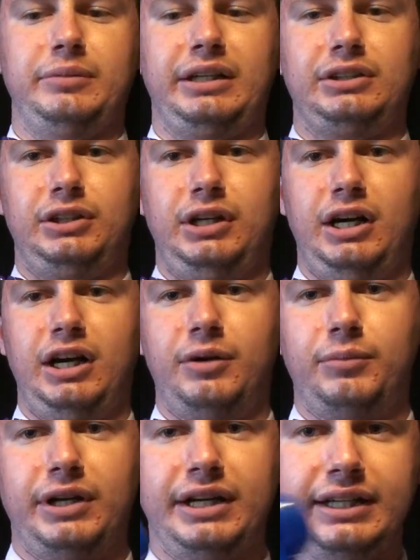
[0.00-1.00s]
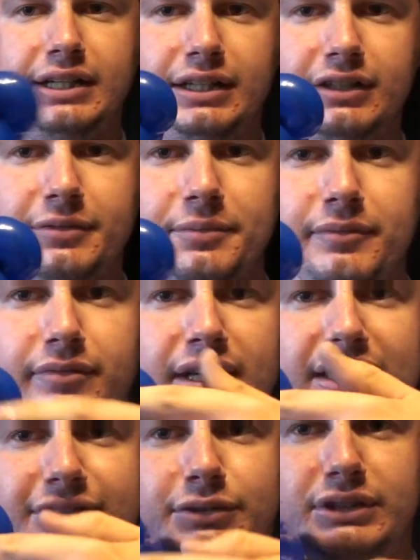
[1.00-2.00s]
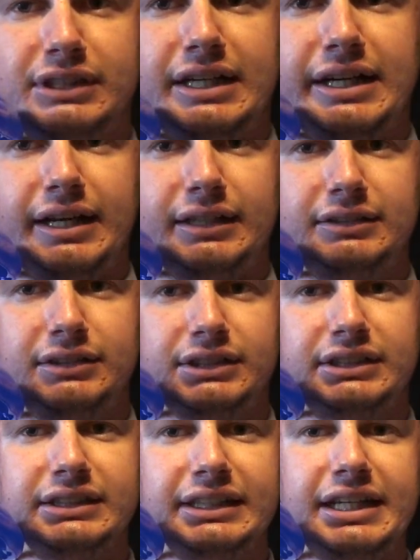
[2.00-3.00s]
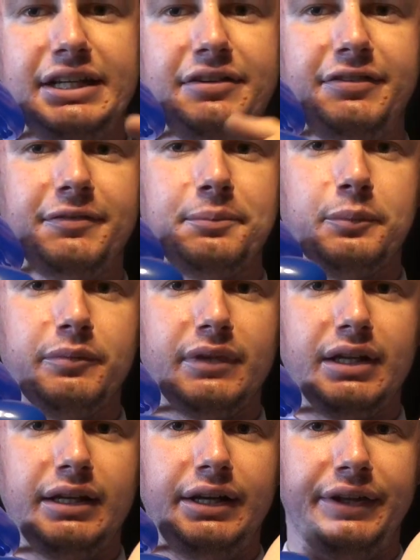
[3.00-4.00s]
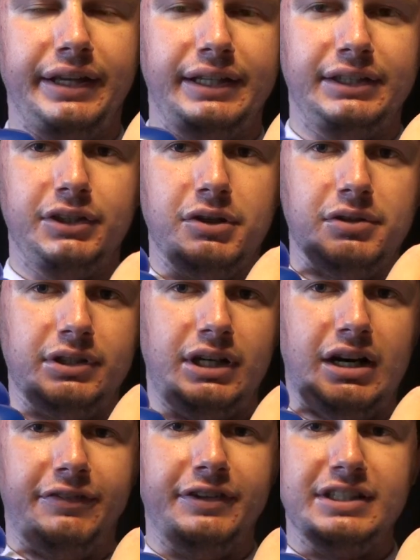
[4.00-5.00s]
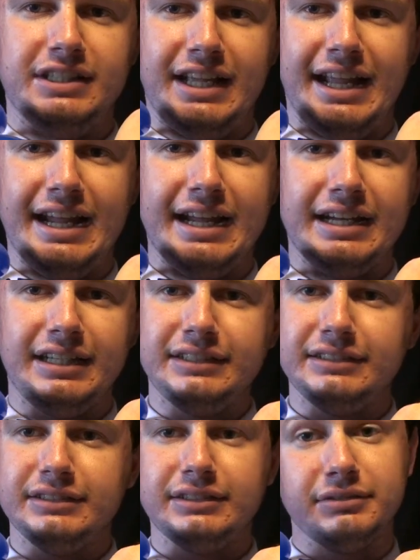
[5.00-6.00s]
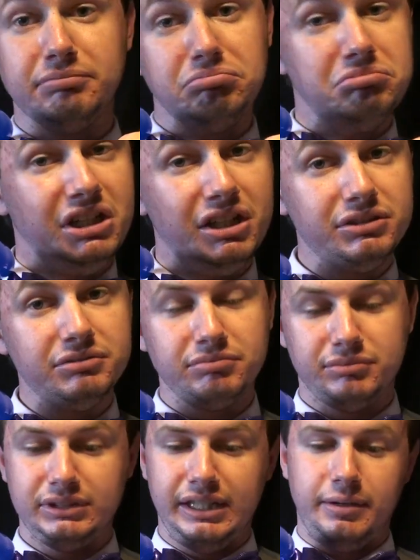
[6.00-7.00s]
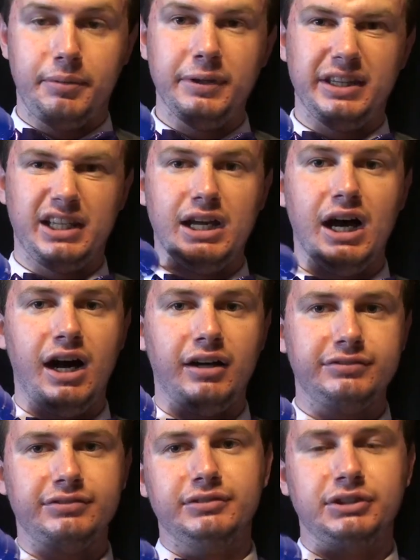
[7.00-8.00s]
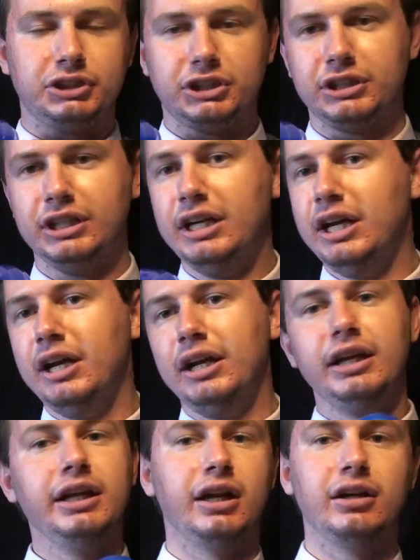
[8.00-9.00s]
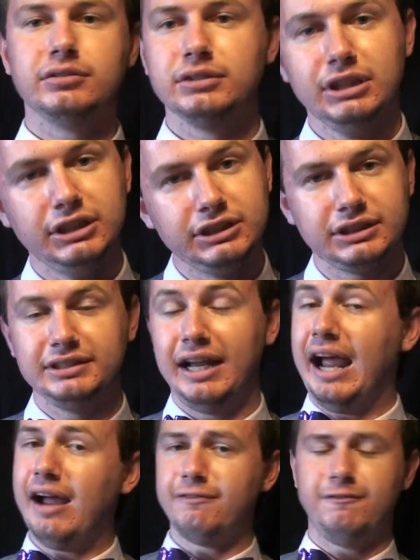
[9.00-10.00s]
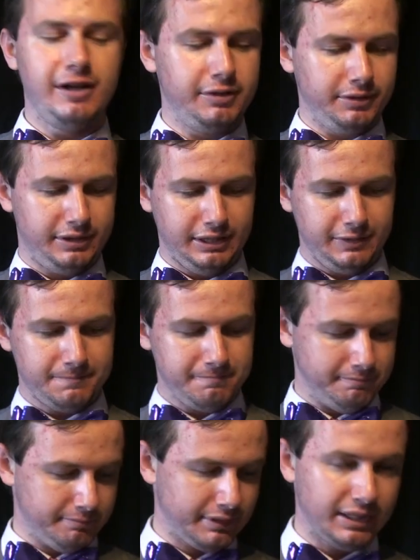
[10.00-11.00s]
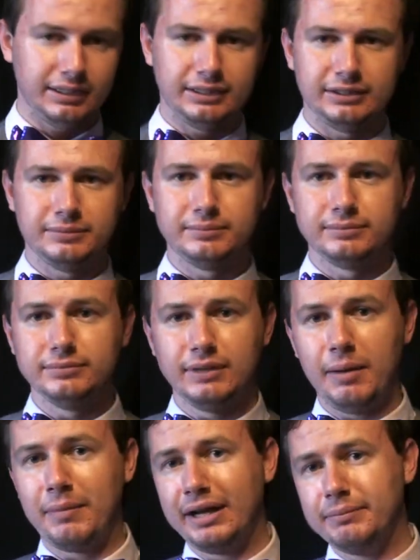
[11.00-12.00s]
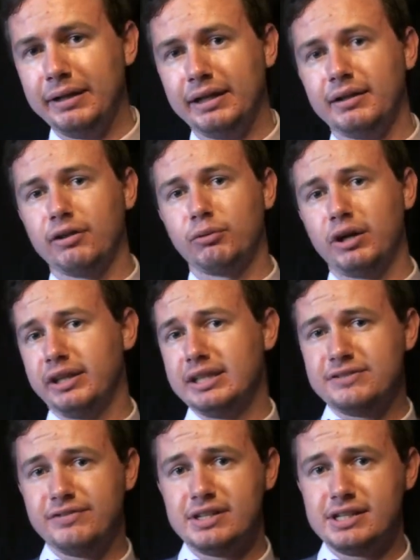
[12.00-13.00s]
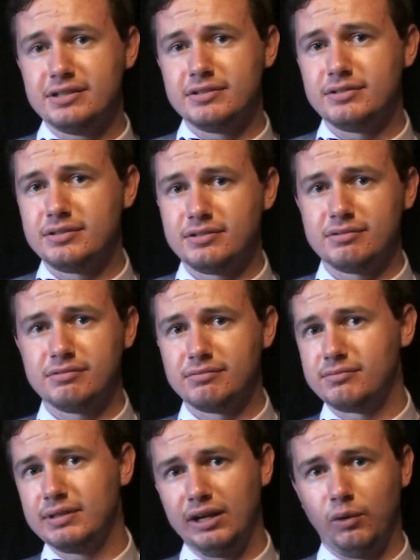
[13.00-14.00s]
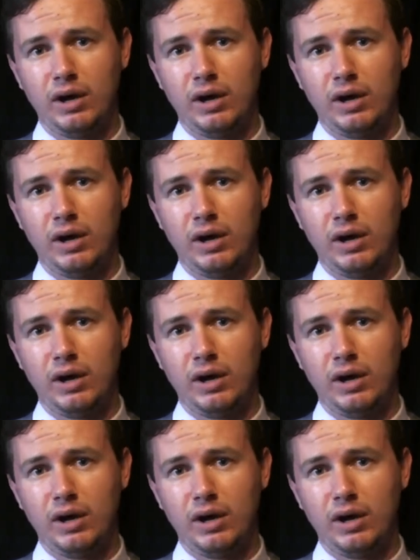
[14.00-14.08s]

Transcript: a little arm right here. This was a guy, a little sleeve, and uh, then go off into the hand. You know, that could be the cuff of the shirt. You know, just have fun with it. Um, I might make another one of these videos in a